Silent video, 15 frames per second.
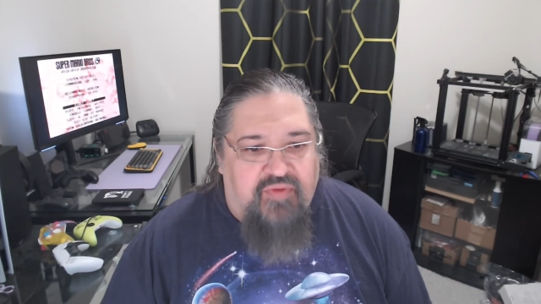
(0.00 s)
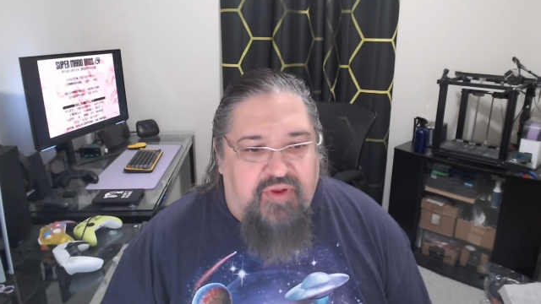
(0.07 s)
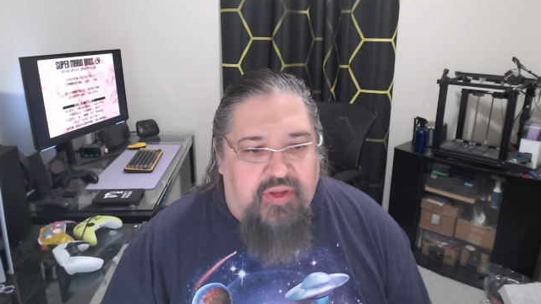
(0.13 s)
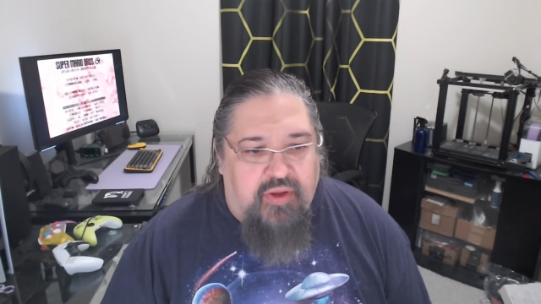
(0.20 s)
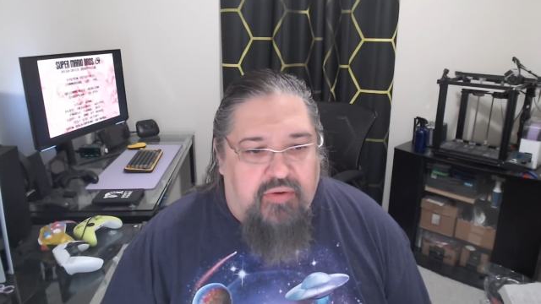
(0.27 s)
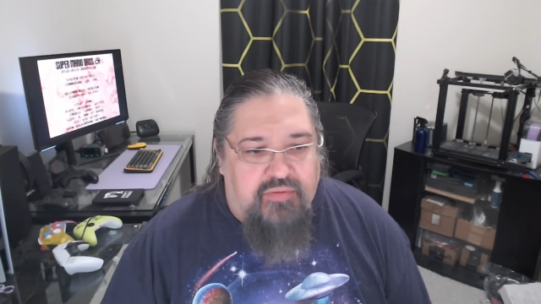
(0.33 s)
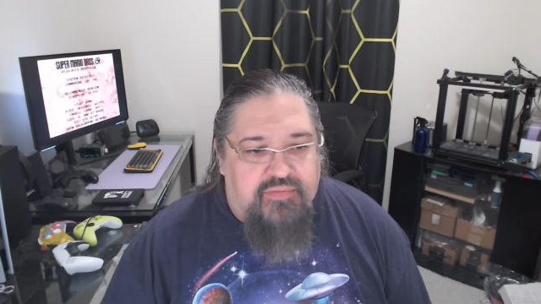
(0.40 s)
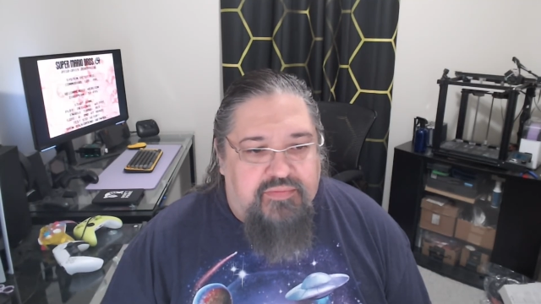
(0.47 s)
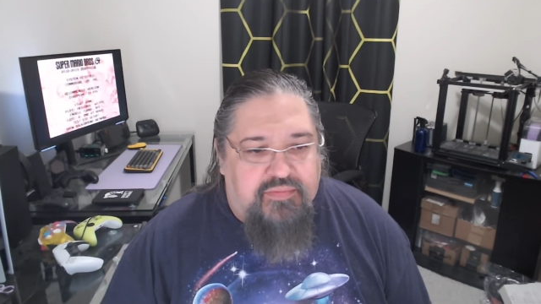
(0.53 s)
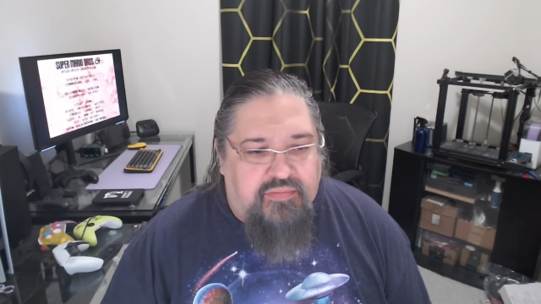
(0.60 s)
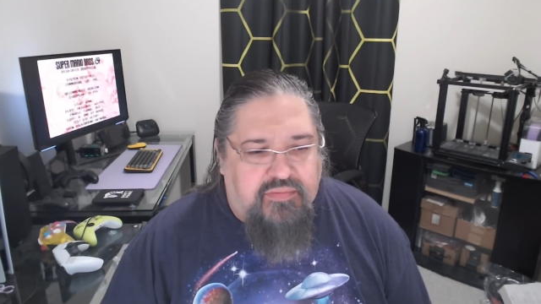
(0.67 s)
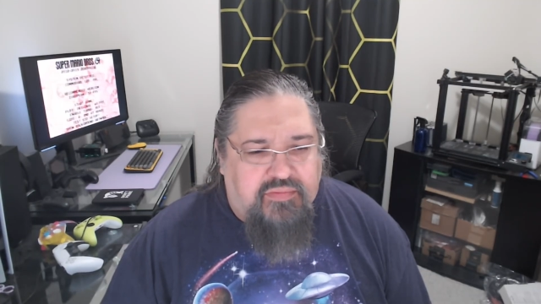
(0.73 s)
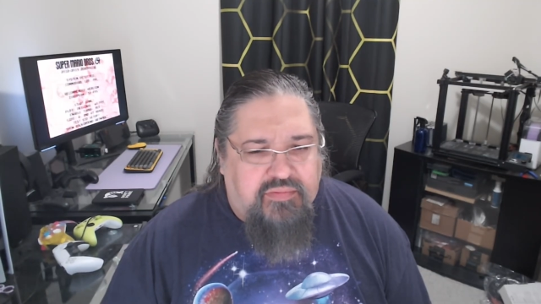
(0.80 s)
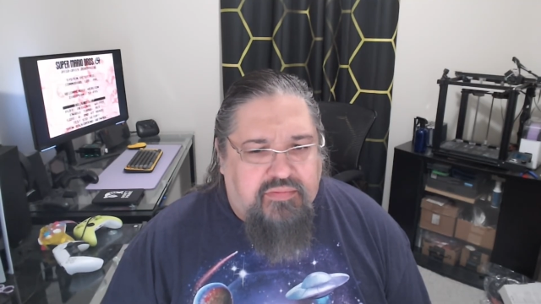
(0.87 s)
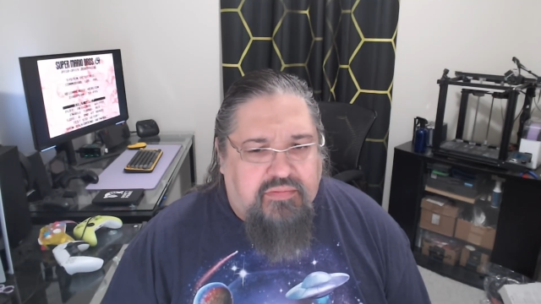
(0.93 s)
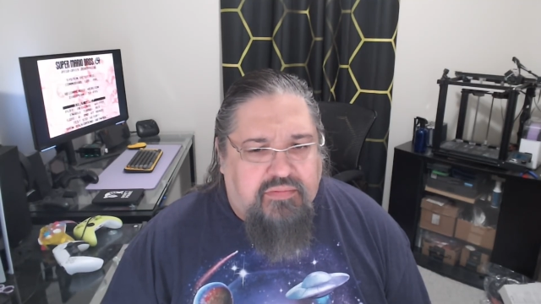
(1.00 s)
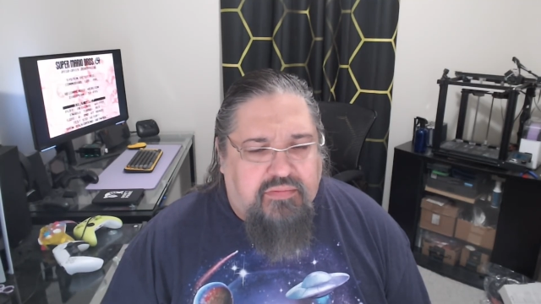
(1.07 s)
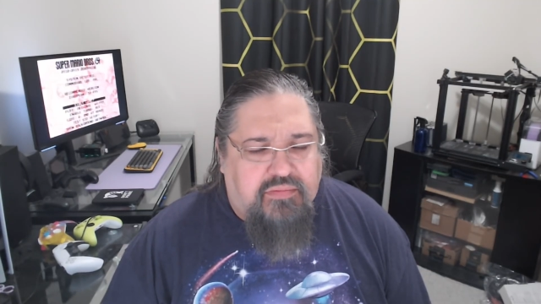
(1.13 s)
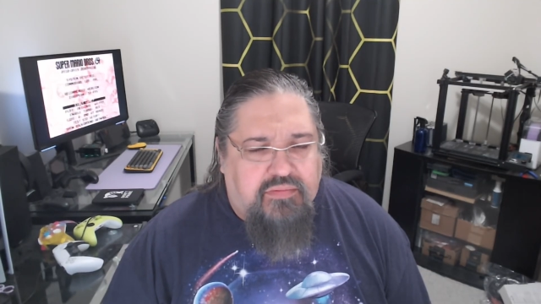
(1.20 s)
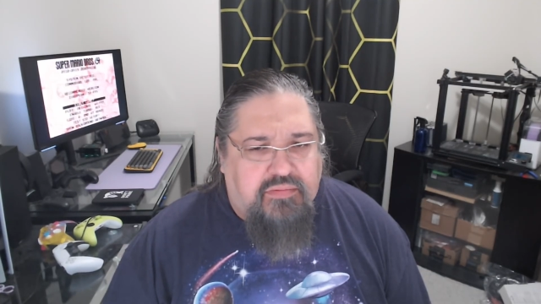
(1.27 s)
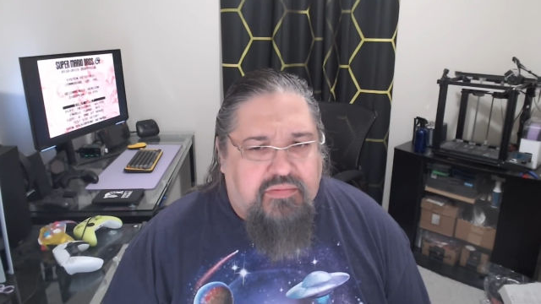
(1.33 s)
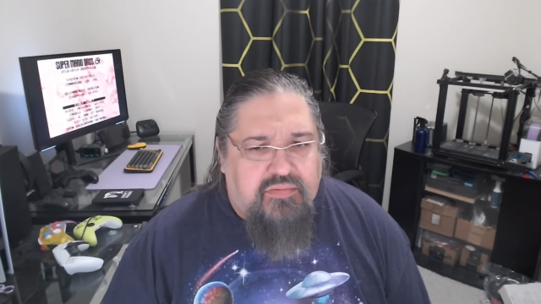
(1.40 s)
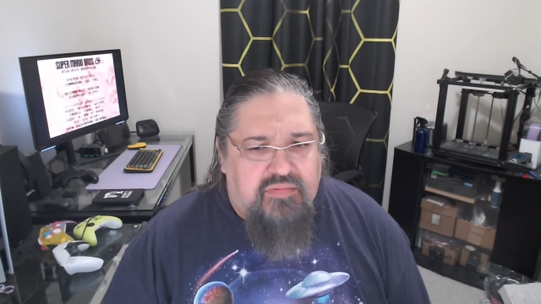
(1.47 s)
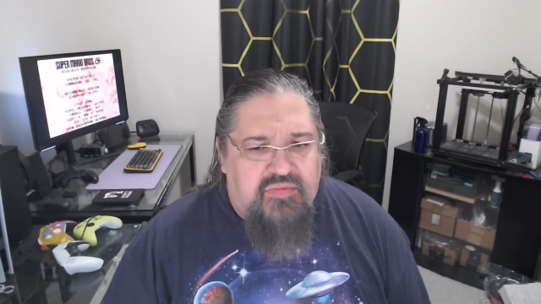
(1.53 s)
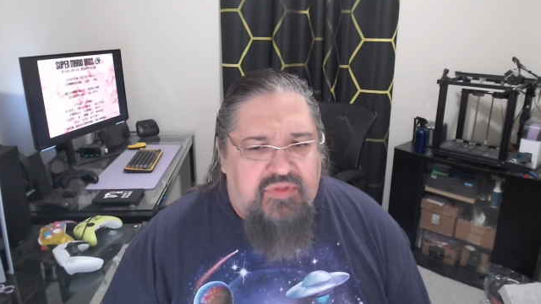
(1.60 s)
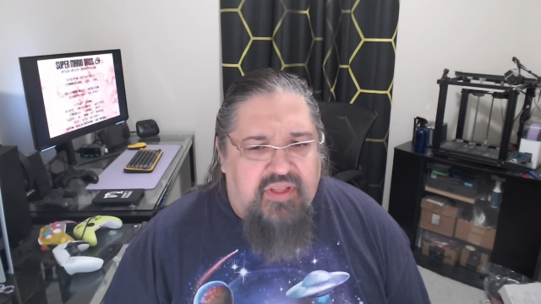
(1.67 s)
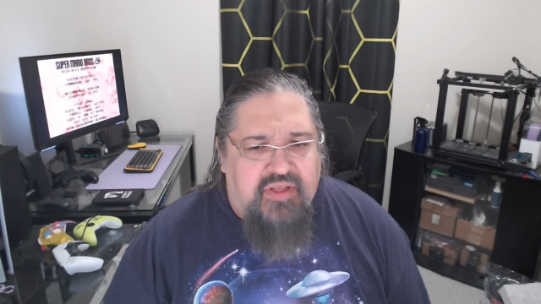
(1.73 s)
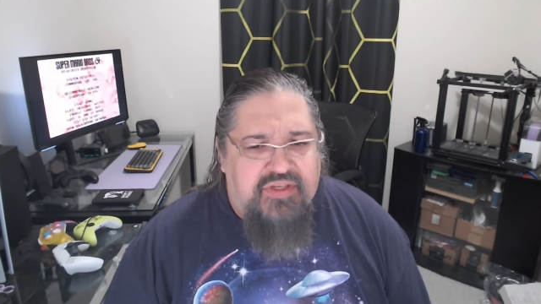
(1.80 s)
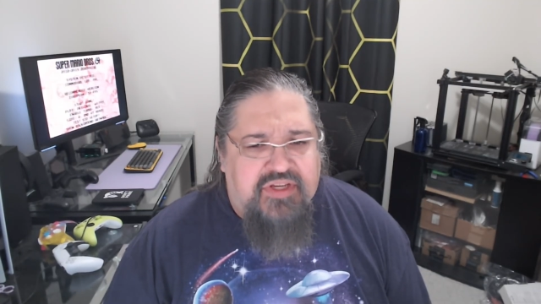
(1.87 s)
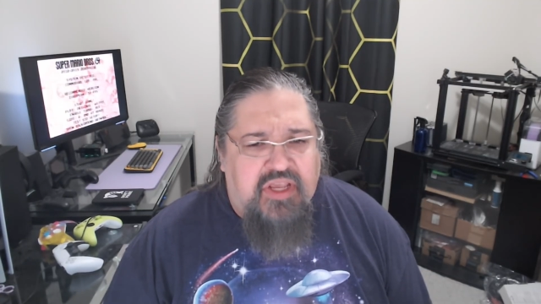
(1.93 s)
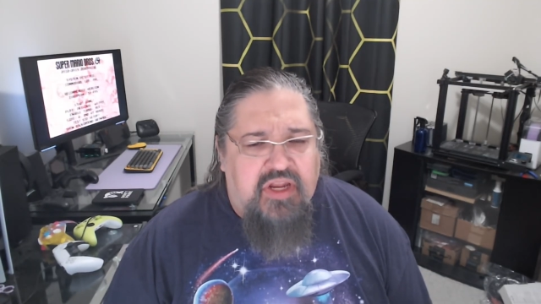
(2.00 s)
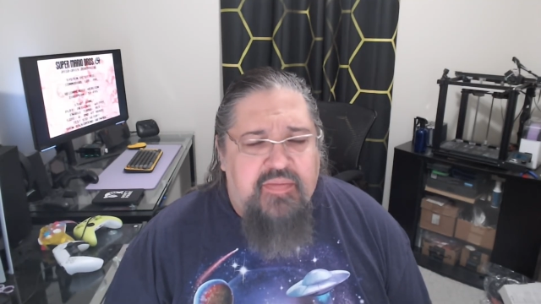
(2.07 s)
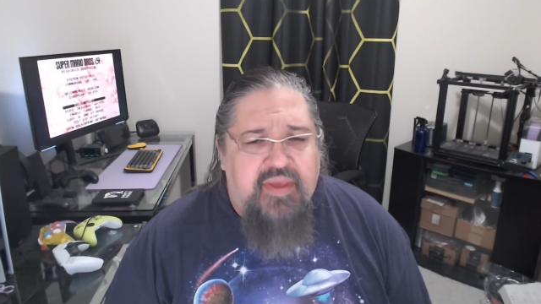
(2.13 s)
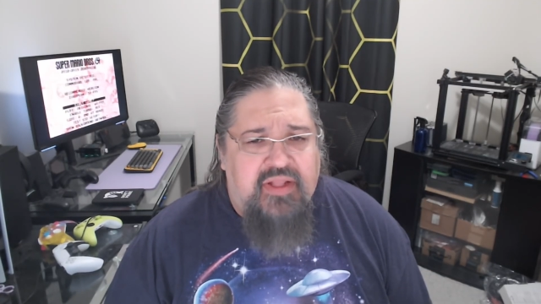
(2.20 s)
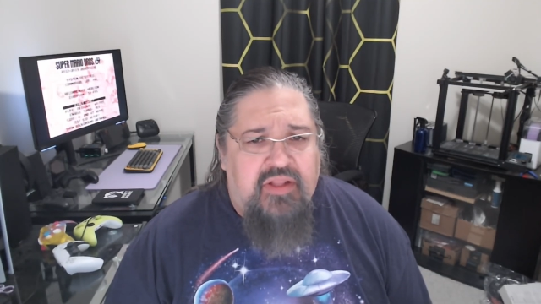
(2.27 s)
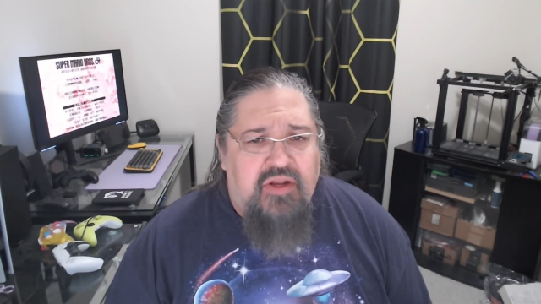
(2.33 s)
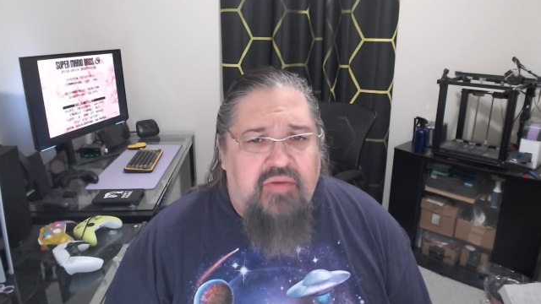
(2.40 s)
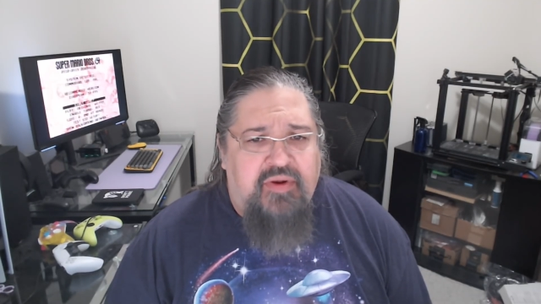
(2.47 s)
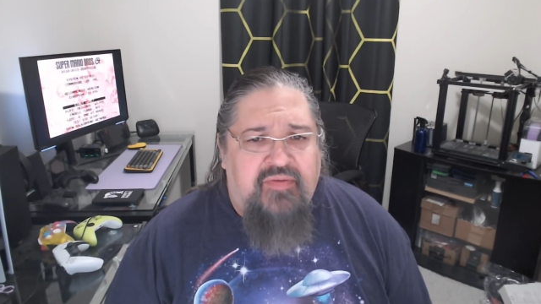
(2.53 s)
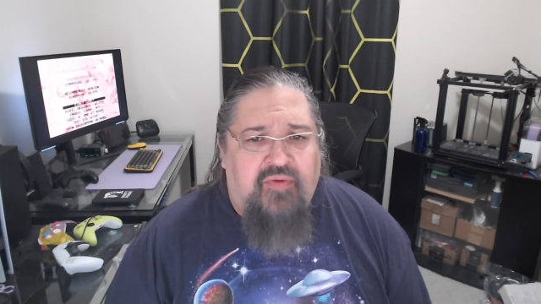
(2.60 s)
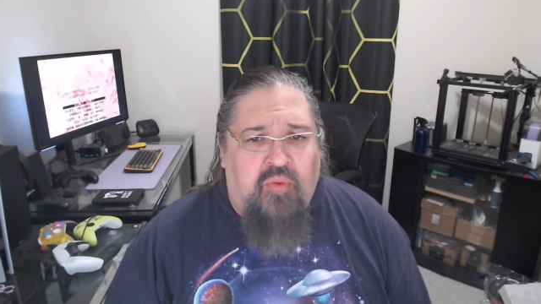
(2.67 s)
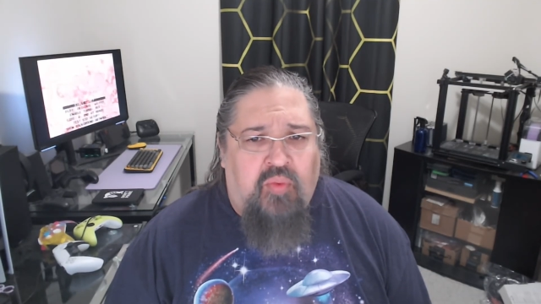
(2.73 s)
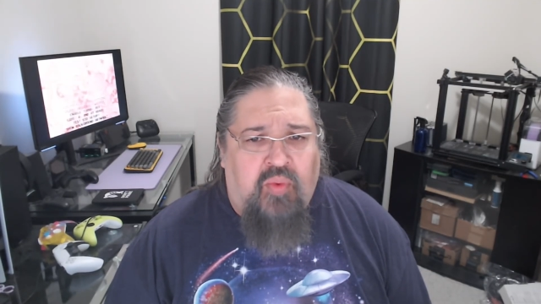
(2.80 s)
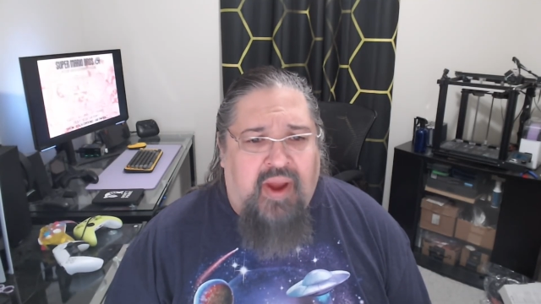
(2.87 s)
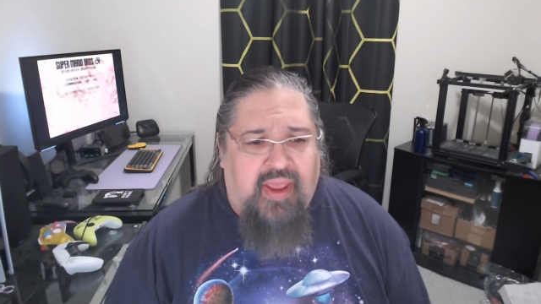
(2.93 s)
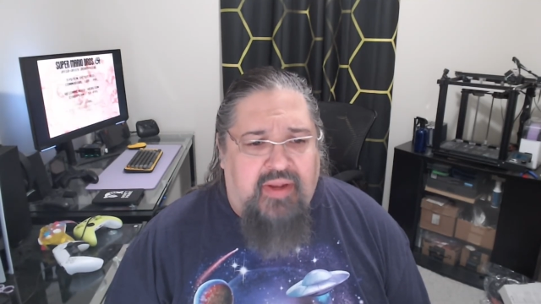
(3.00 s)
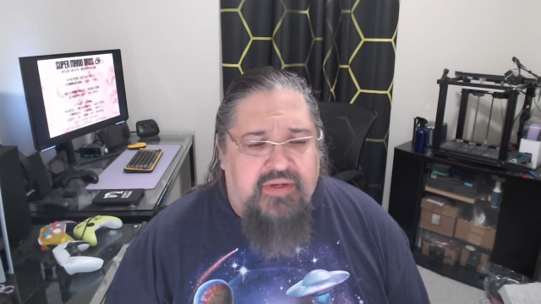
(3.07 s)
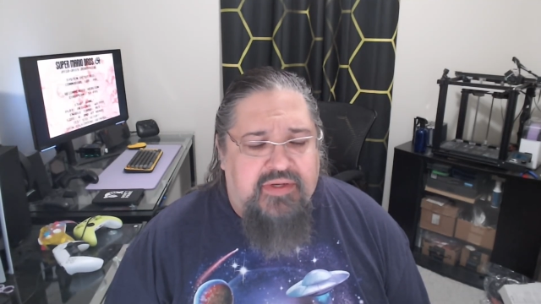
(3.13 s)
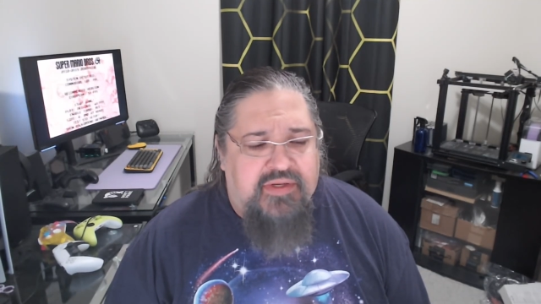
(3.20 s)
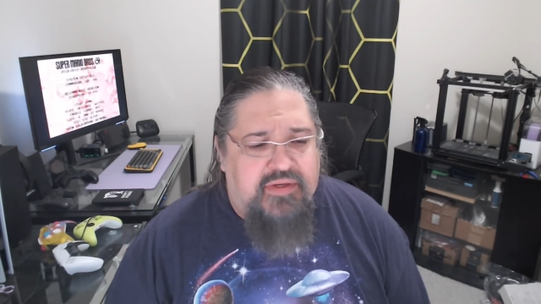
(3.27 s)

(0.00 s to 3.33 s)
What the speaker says: video. It's going to be a little bit of a rant.